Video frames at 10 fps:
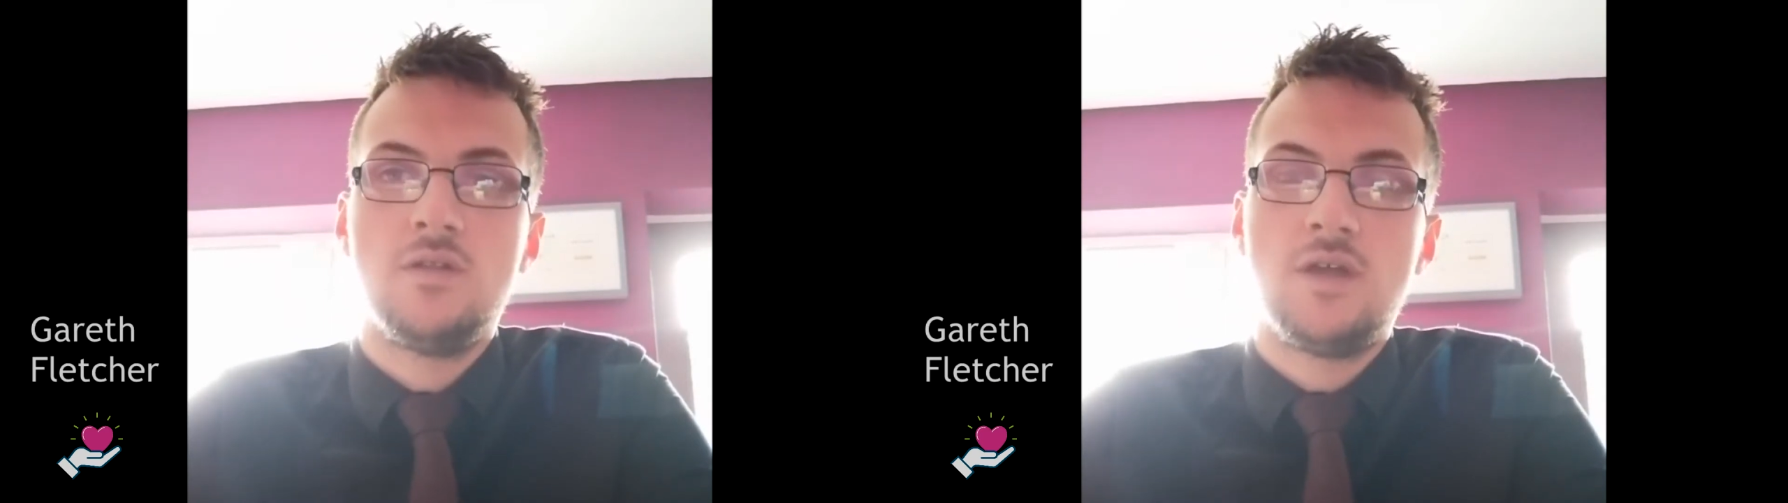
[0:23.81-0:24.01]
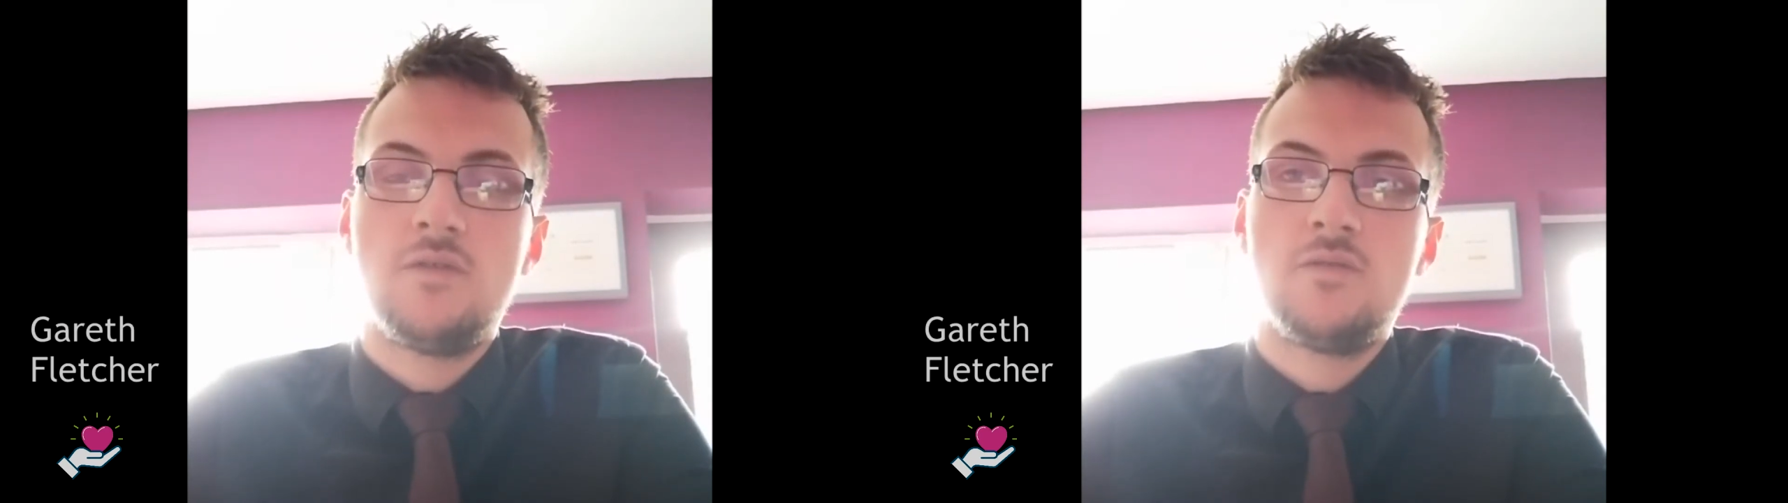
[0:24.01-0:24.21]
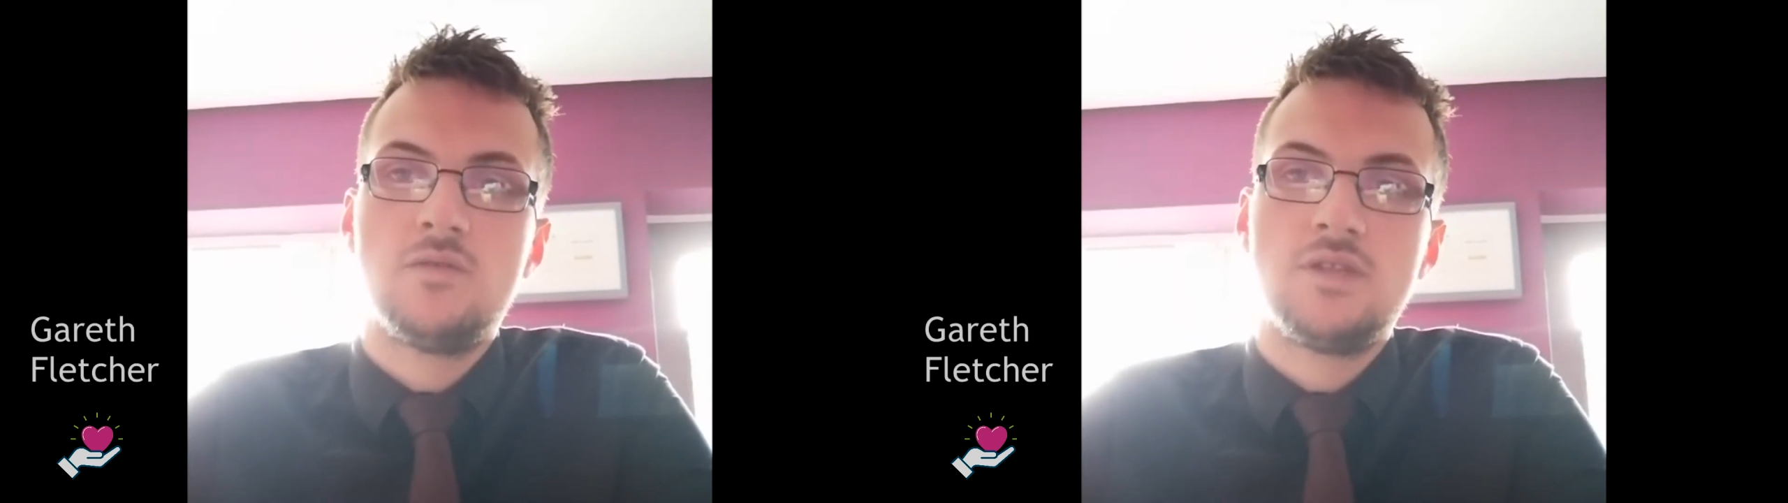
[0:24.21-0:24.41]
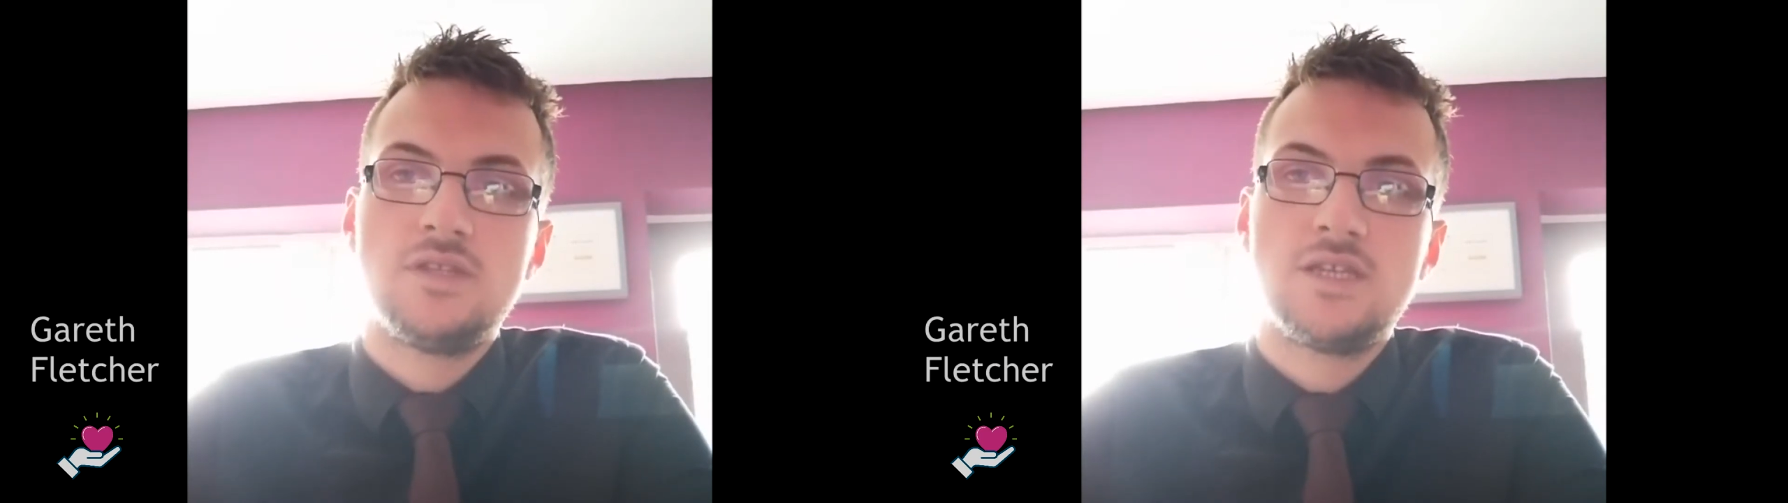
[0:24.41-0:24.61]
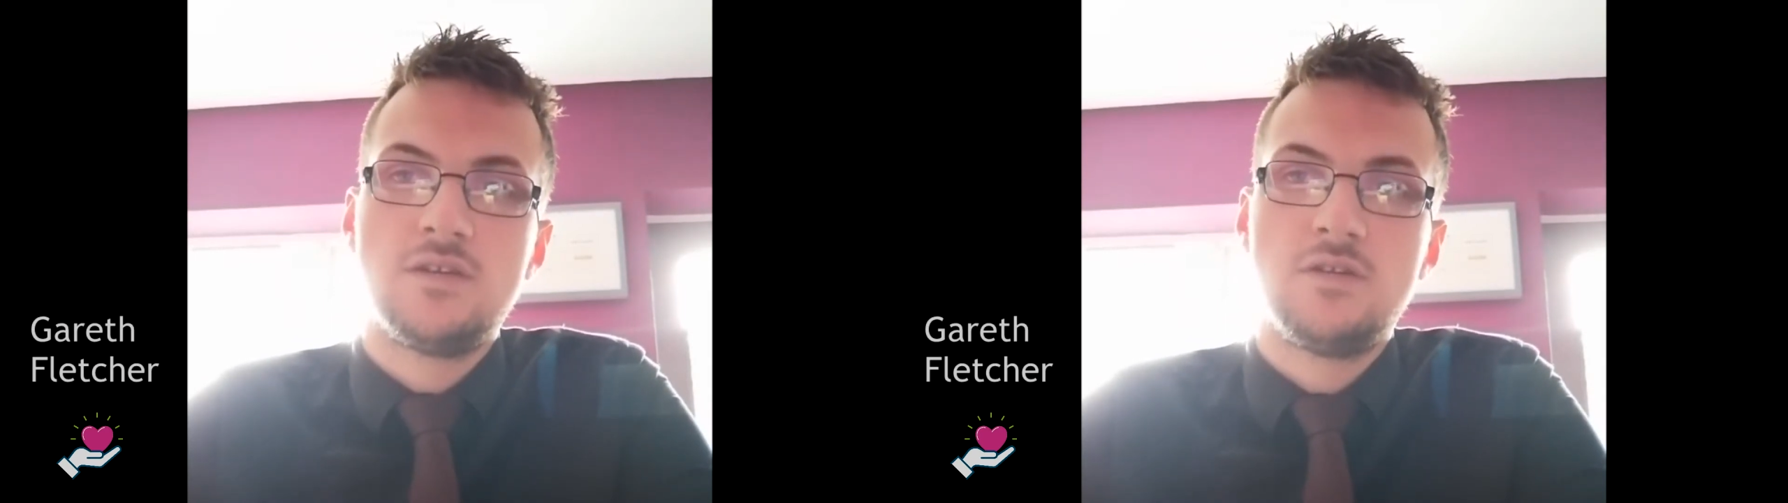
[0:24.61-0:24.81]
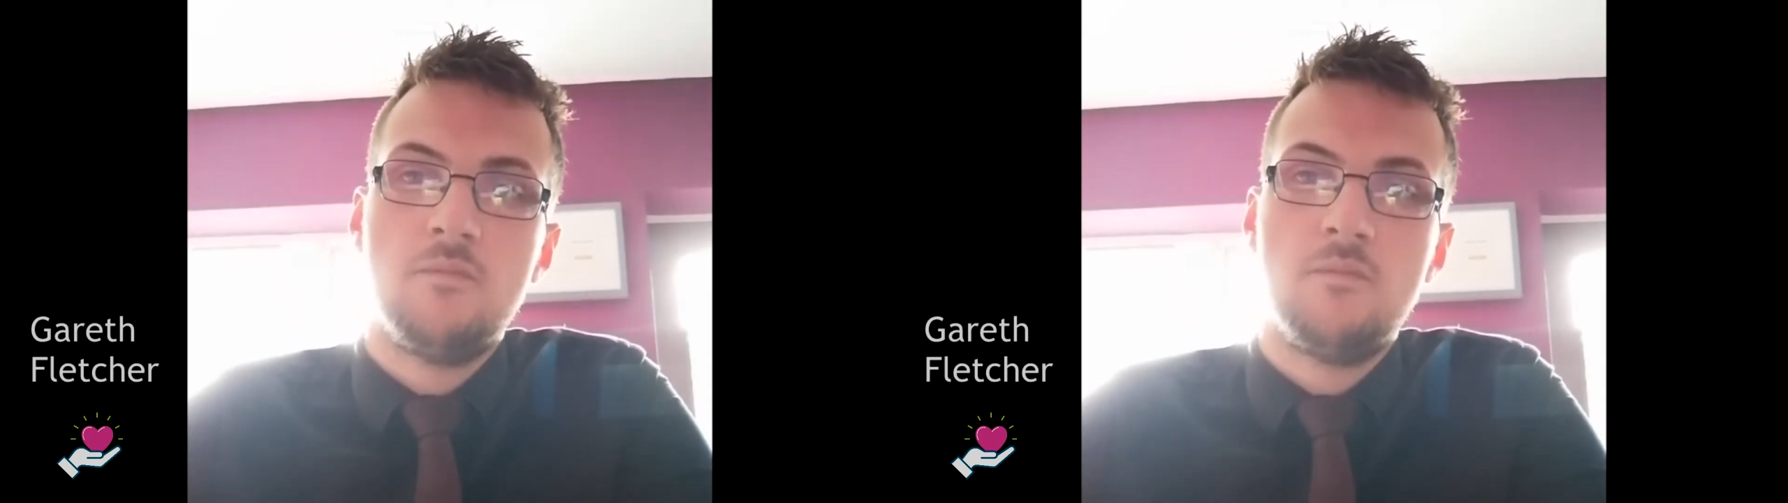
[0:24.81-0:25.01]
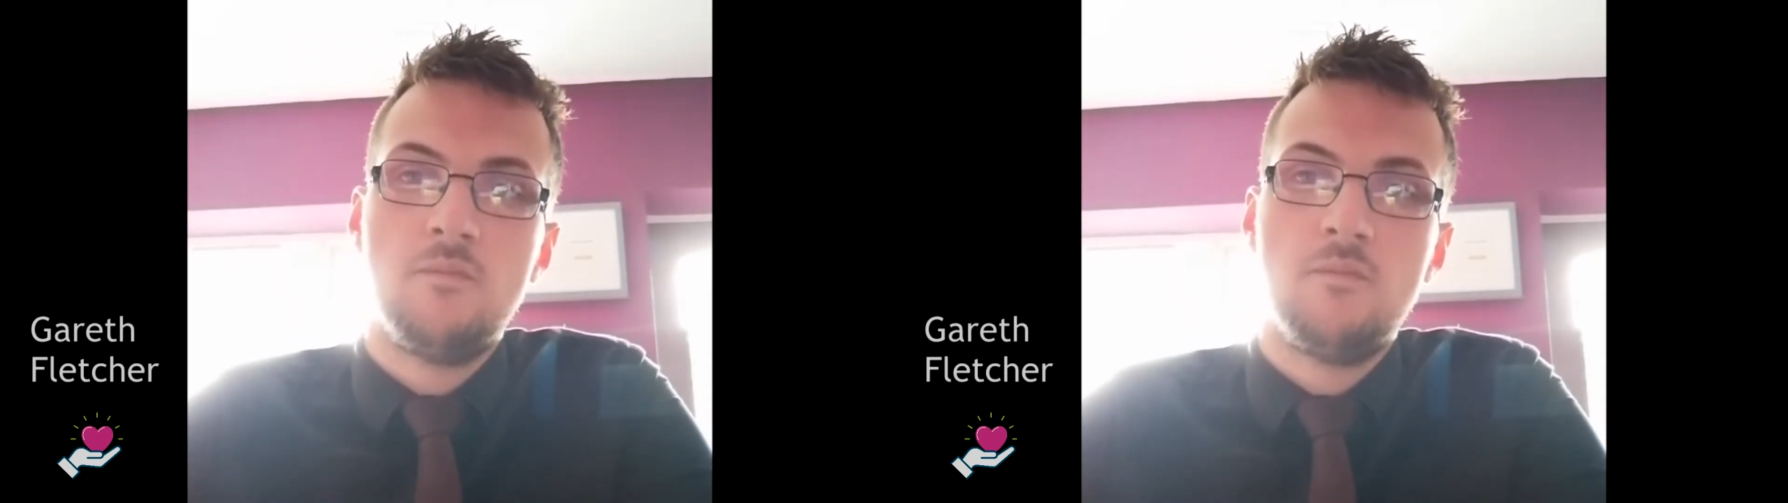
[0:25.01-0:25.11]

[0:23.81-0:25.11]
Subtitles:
That role entailed